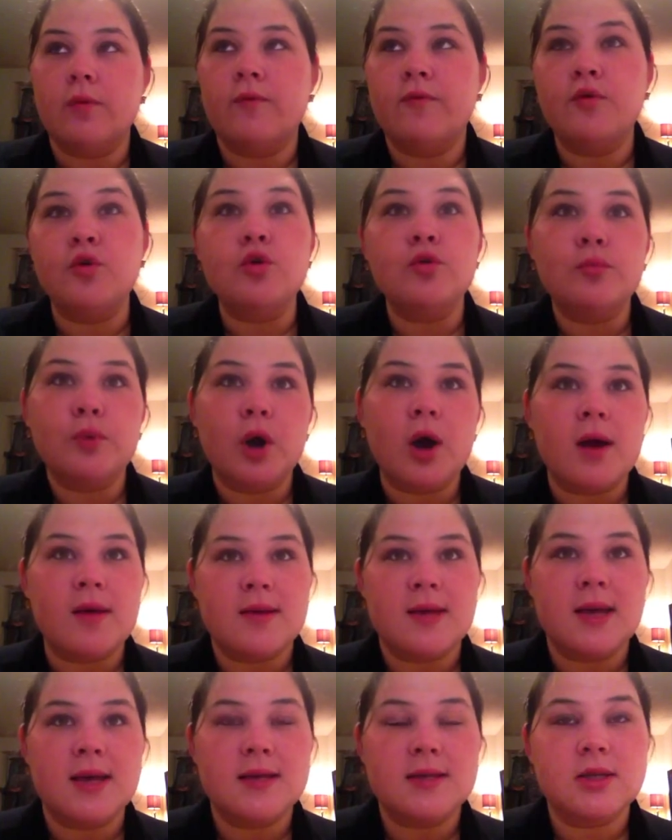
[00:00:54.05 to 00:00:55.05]
food
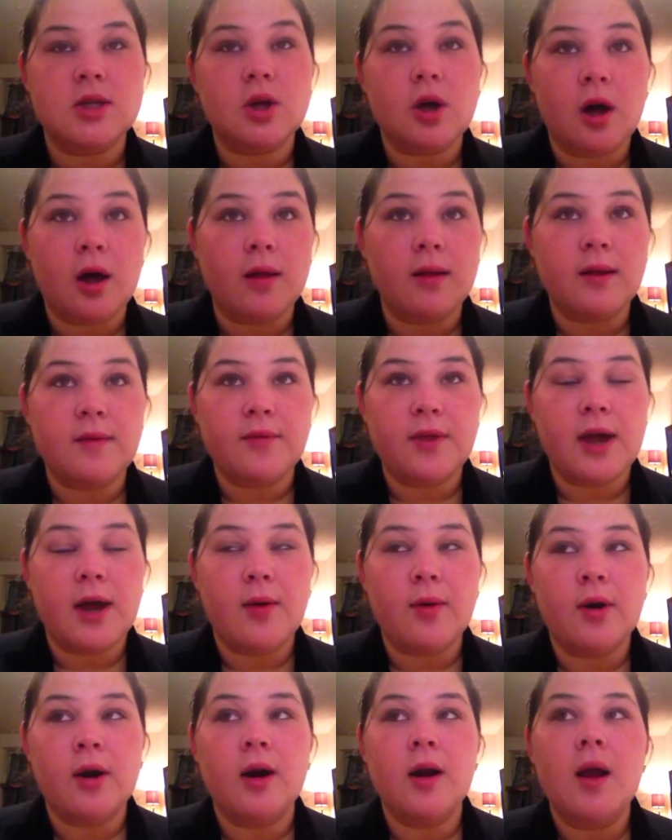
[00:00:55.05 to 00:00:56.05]
processed
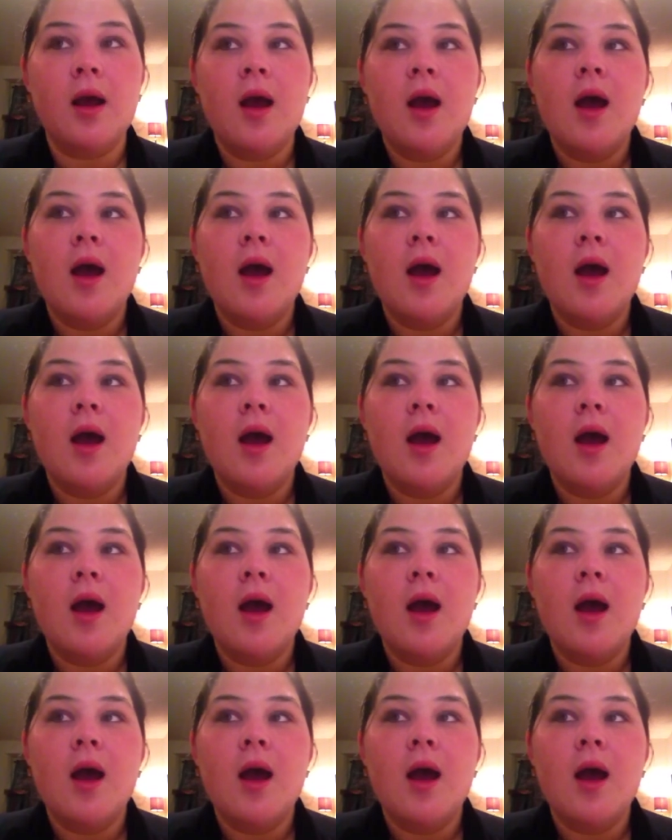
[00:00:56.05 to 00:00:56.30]
cauliflower,